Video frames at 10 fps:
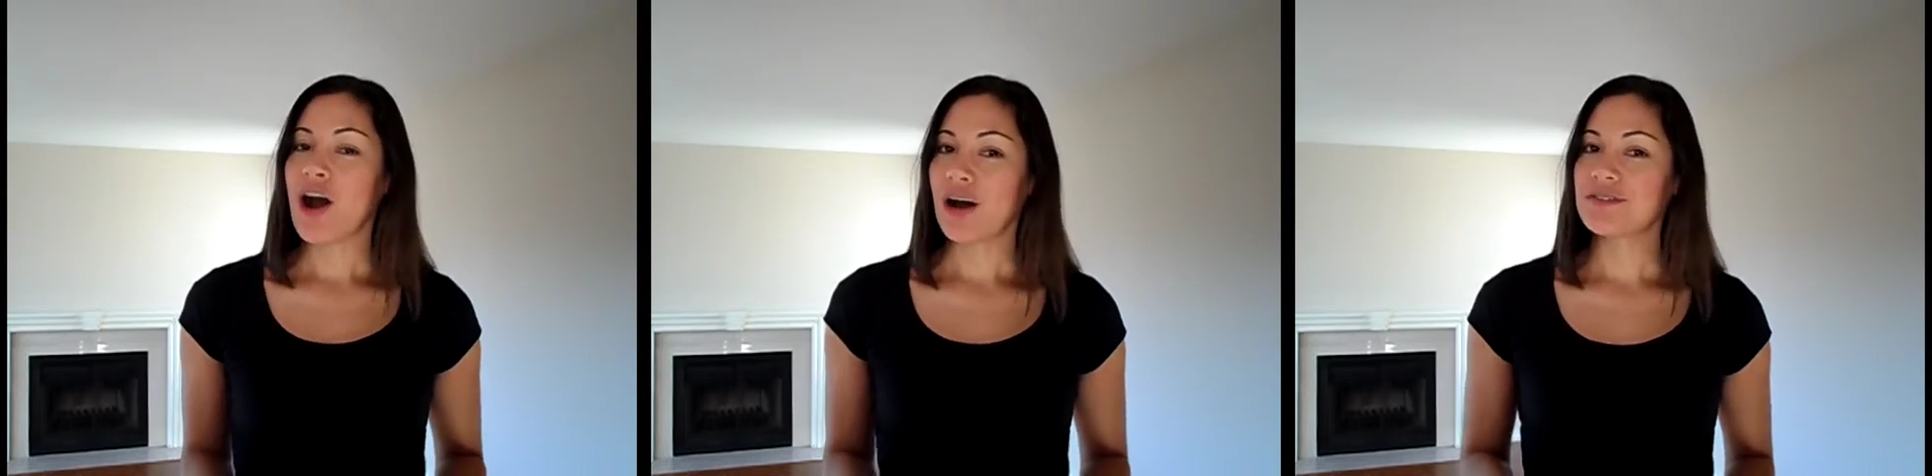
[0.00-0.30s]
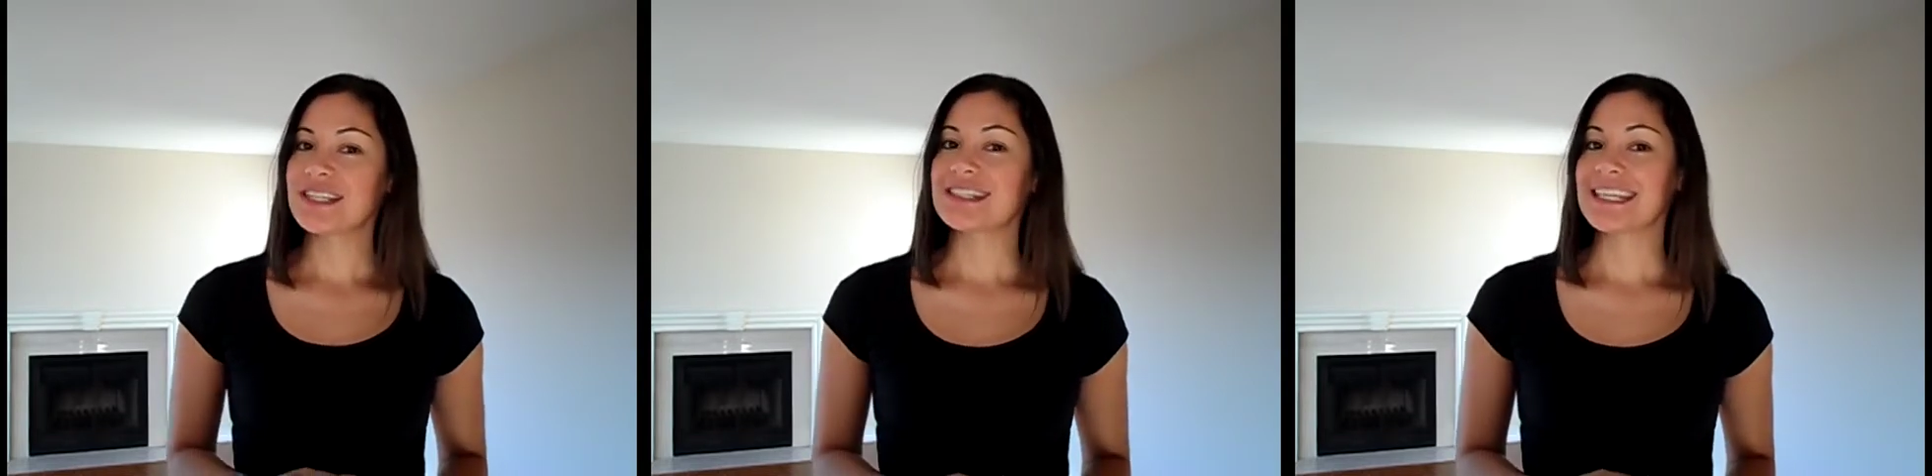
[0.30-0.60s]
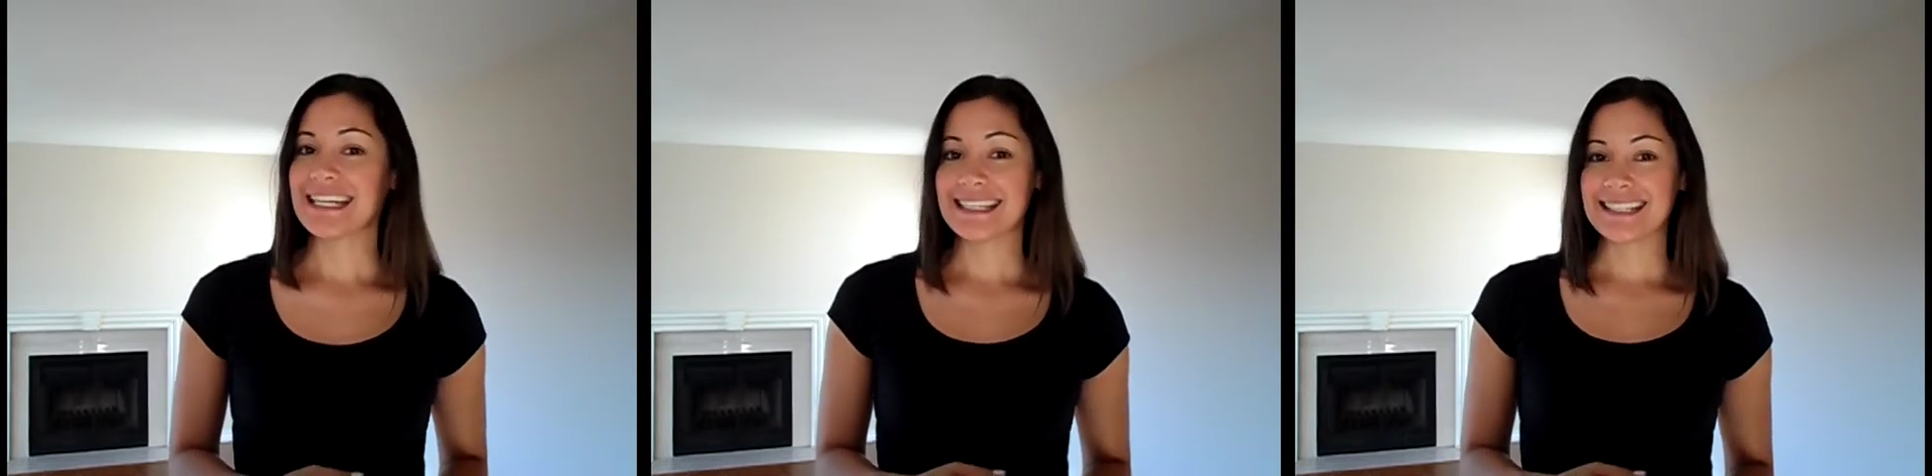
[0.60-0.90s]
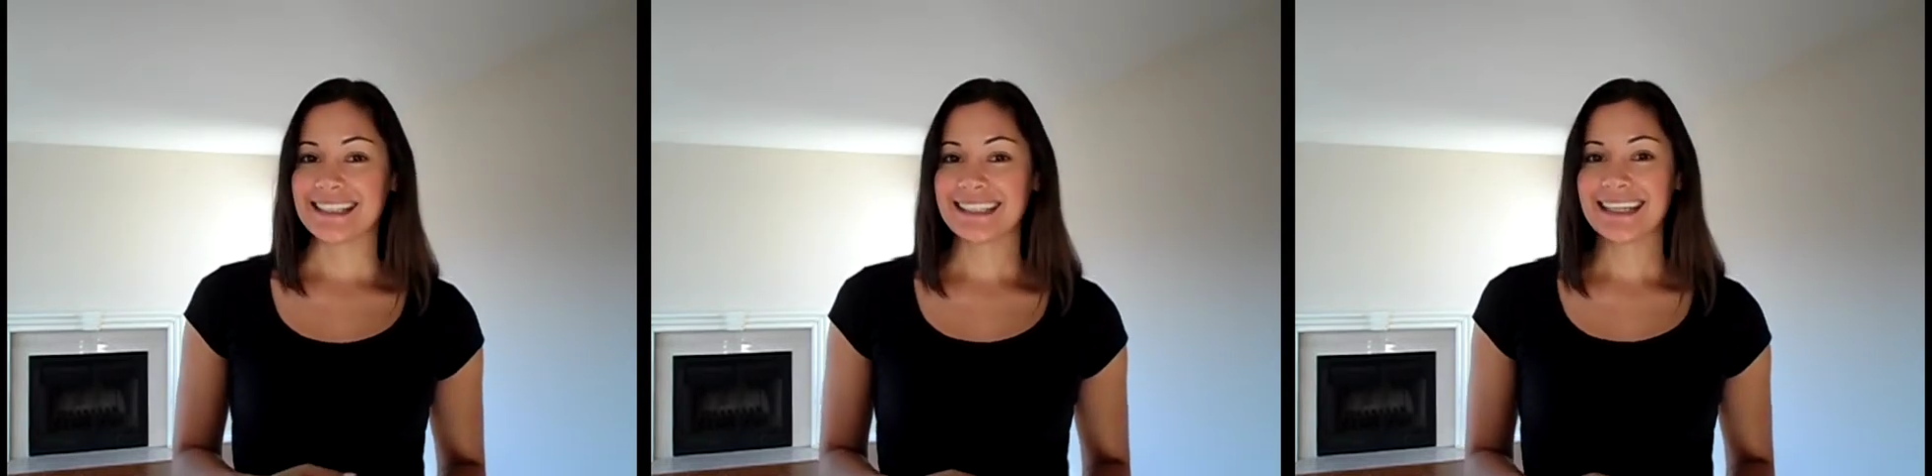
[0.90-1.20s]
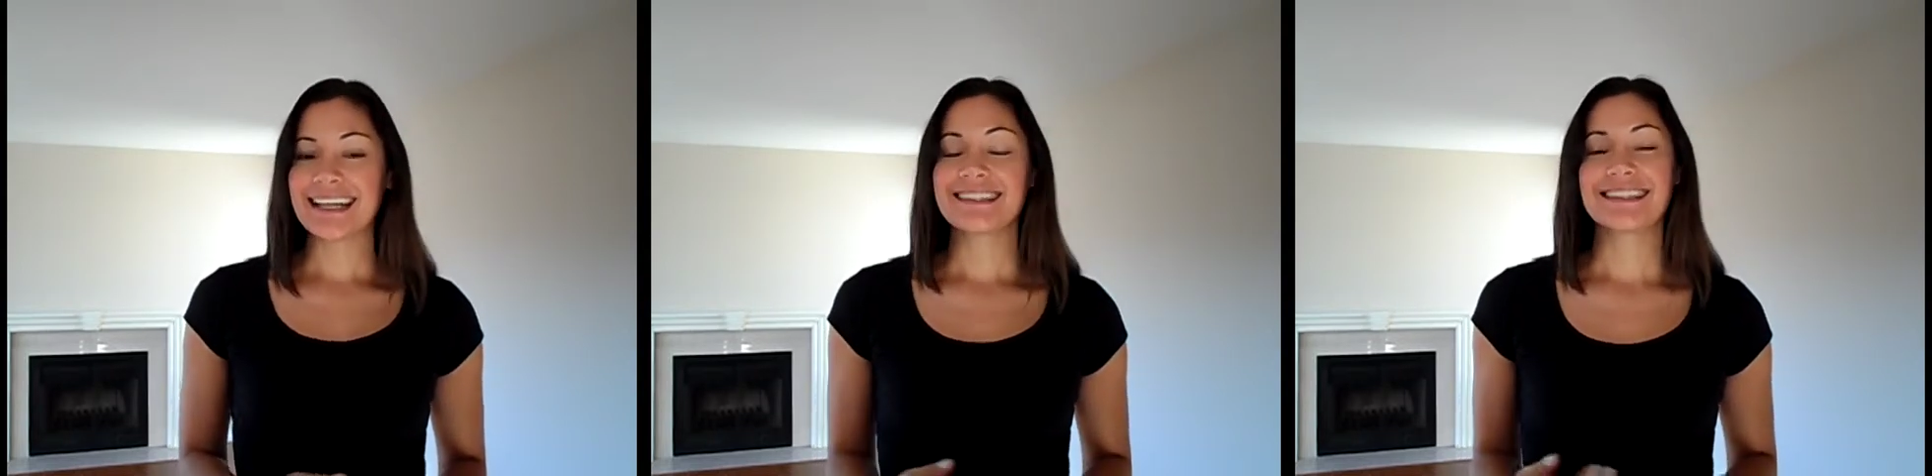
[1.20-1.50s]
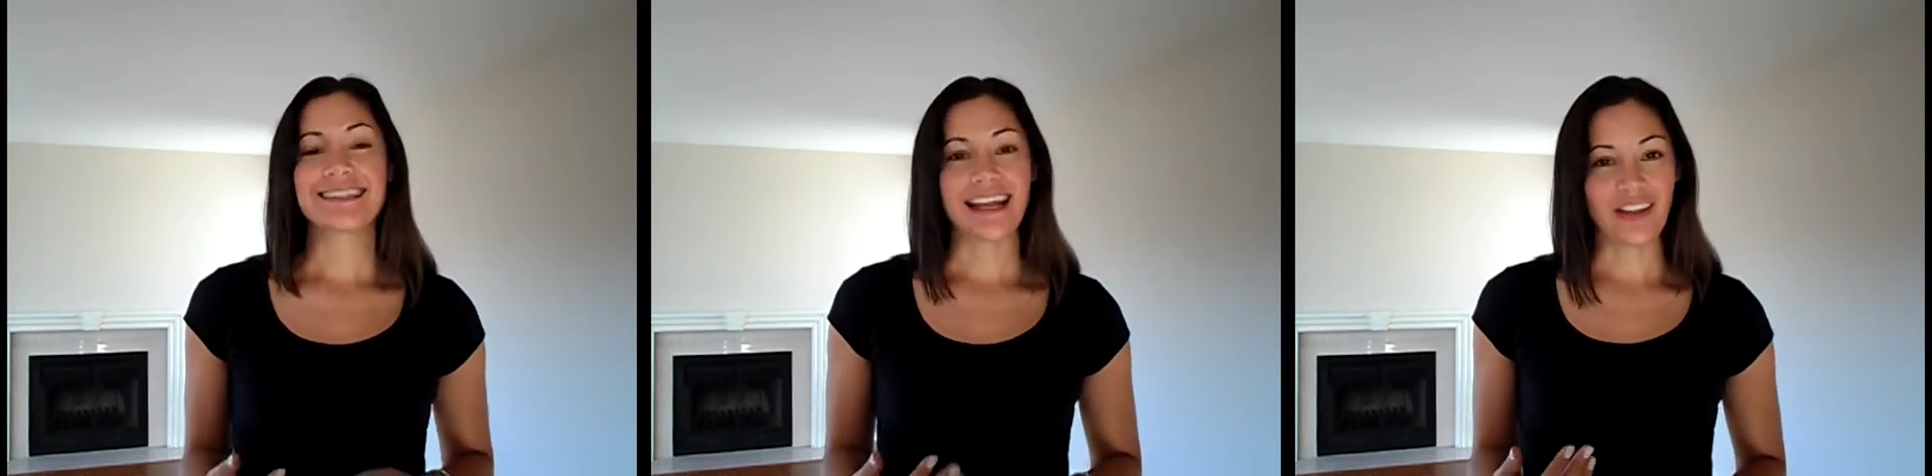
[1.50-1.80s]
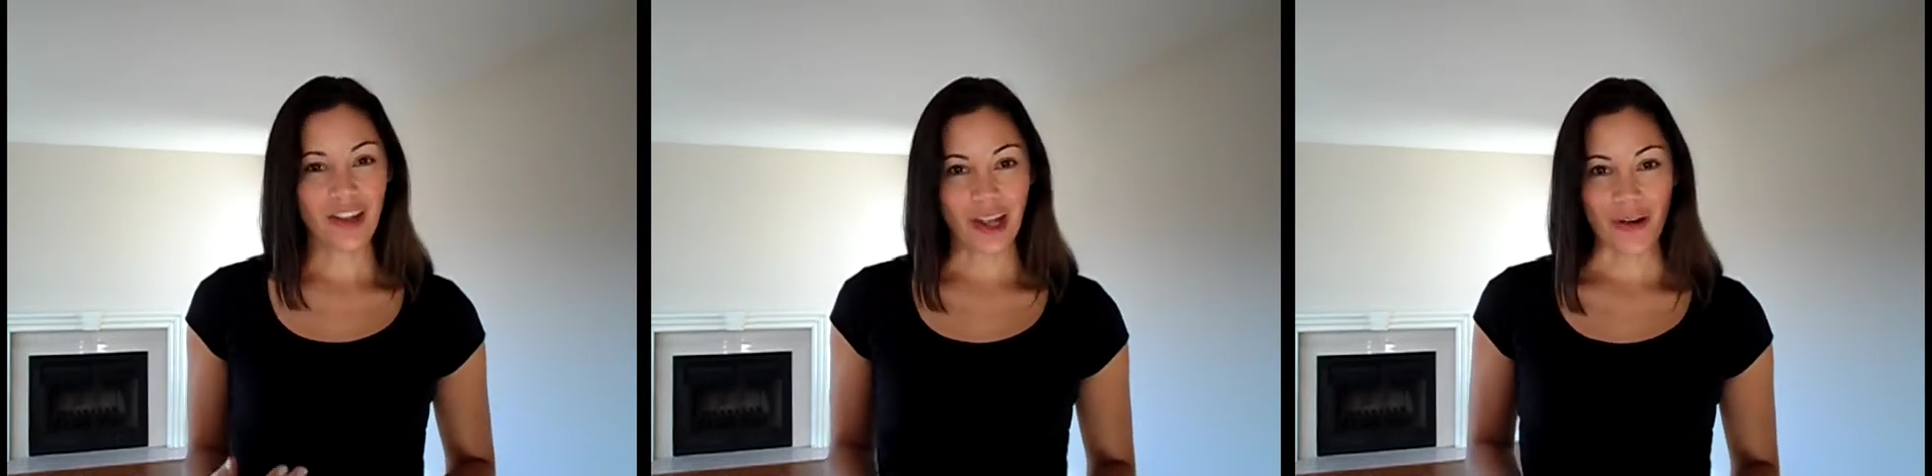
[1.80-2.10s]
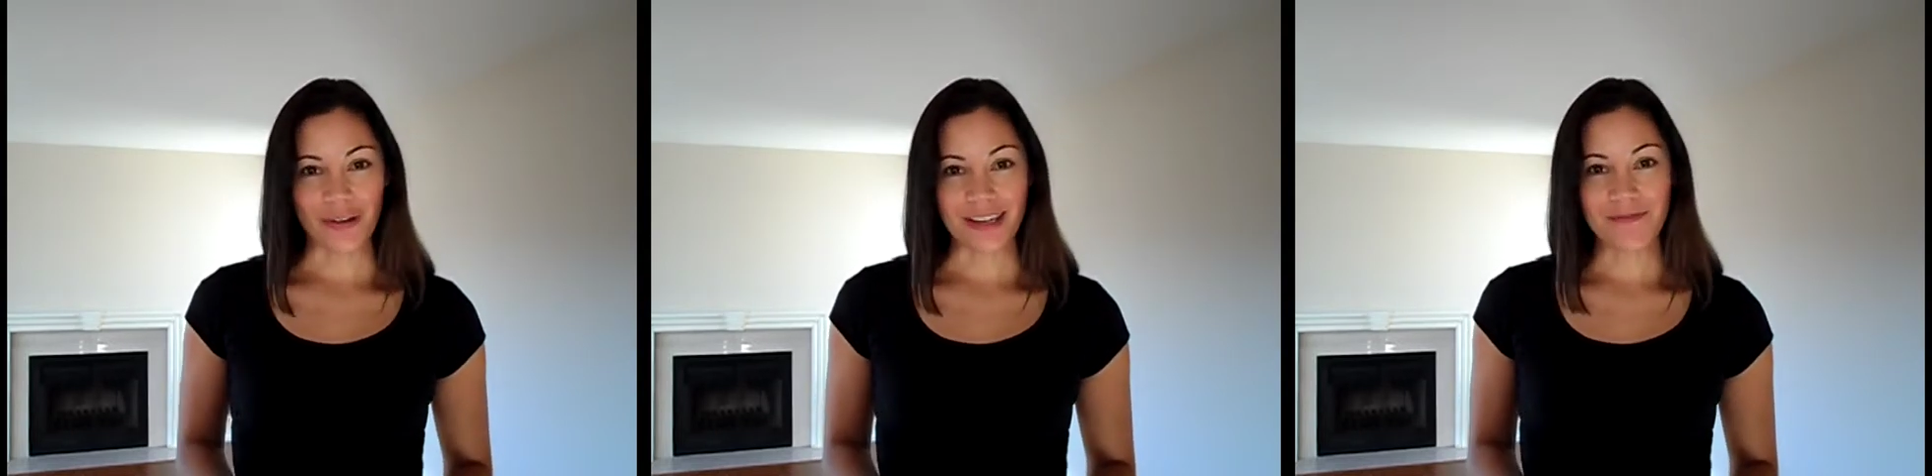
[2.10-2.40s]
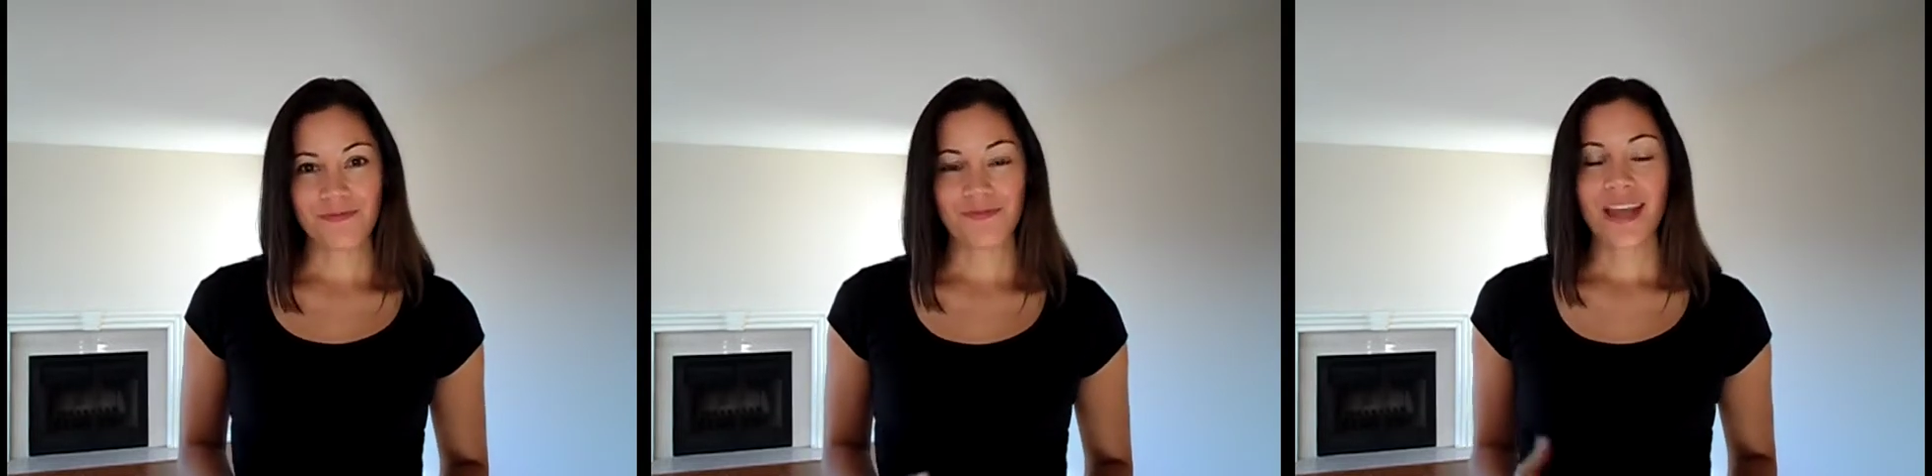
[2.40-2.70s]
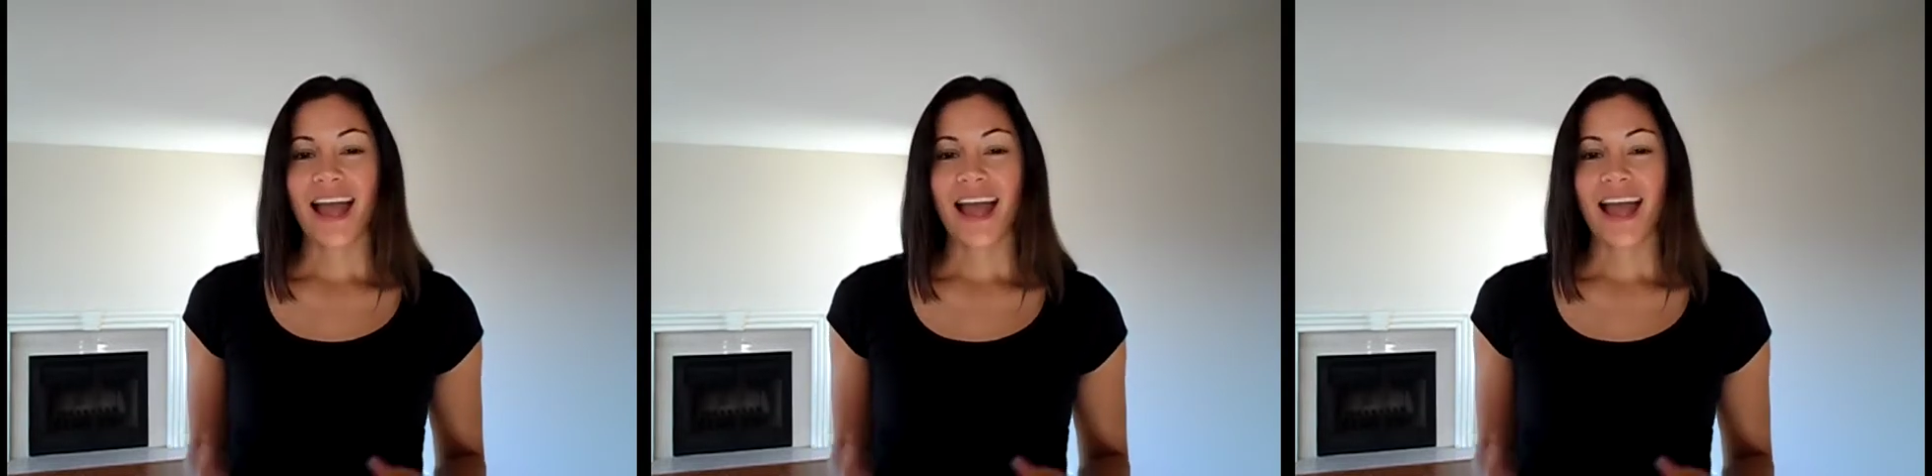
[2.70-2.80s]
often it's easier to sell in the long run,